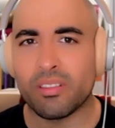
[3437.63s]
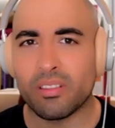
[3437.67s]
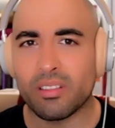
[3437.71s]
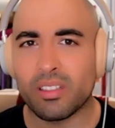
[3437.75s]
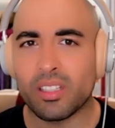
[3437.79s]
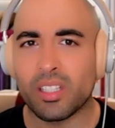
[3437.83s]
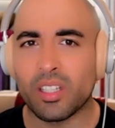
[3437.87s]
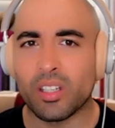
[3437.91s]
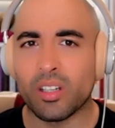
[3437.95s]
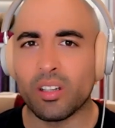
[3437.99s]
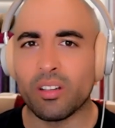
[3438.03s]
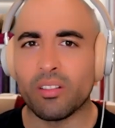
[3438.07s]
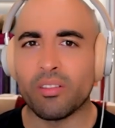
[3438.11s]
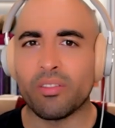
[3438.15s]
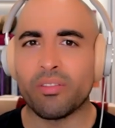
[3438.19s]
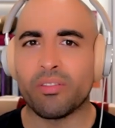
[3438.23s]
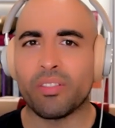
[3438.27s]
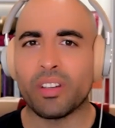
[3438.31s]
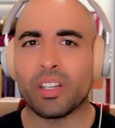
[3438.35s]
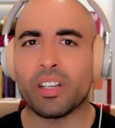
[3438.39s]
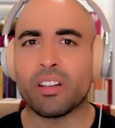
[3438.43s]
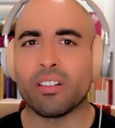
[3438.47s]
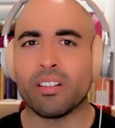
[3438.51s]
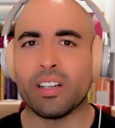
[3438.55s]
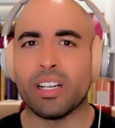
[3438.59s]
you know,
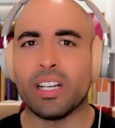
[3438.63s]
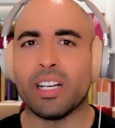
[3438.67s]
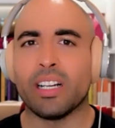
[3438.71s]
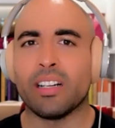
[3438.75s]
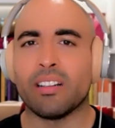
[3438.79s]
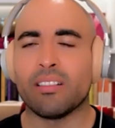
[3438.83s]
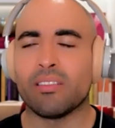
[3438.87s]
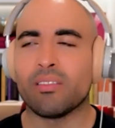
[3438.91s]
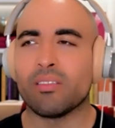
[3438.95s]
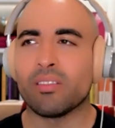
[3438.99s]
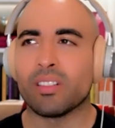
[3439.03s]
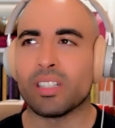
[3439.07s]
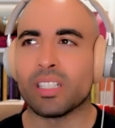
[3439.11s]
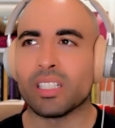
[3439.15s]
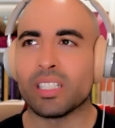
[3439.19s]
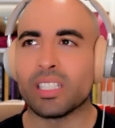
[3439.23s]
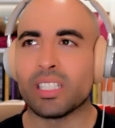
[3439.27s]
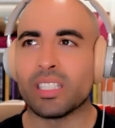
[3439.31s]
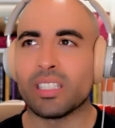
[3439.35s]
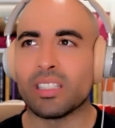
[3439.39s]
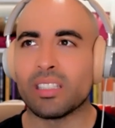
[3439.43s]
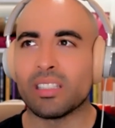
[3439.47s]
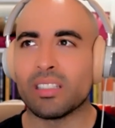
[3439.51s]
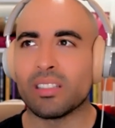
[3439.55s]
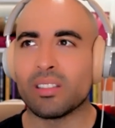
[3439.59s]
figure out
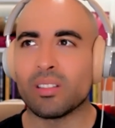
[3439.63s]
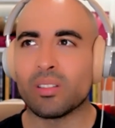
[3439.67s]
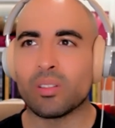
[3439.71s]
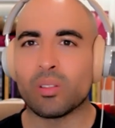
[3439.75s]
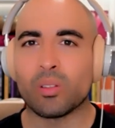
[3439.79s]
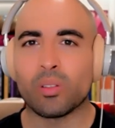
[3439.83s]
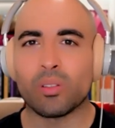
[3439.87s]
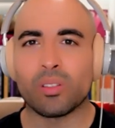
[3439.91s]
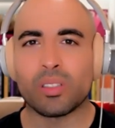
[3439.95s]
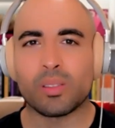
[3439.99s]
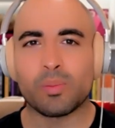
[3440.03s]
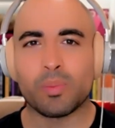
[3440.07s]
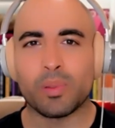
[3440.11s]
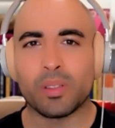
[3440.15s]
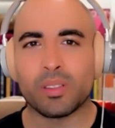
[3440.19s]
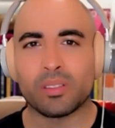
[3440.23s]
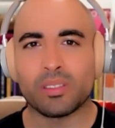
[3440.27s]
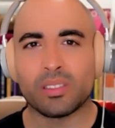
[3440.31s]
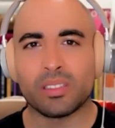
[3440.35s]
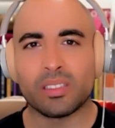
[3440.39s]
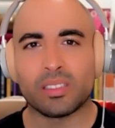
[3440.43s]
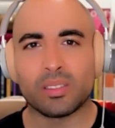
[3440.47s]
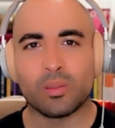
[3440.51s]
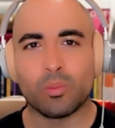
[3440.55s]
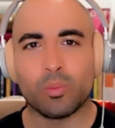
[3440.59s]
really who this
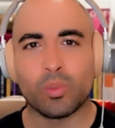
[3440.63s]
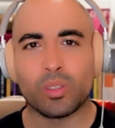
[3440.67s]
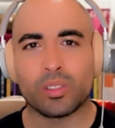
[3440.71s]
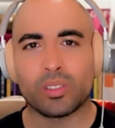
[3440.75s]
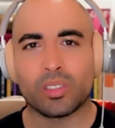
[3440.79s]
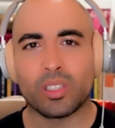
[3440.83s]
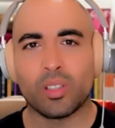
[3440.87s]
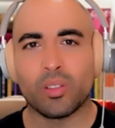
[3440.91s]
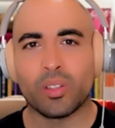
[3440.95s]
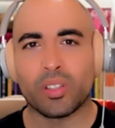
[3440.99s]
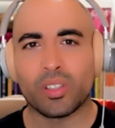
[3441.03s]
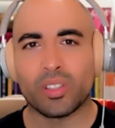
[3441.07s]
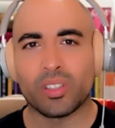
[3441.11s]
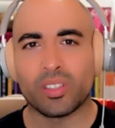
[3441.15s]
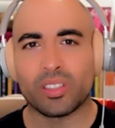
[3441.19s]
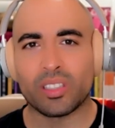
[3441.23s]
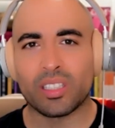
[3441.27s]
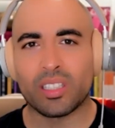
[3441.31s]
person is and what's going on.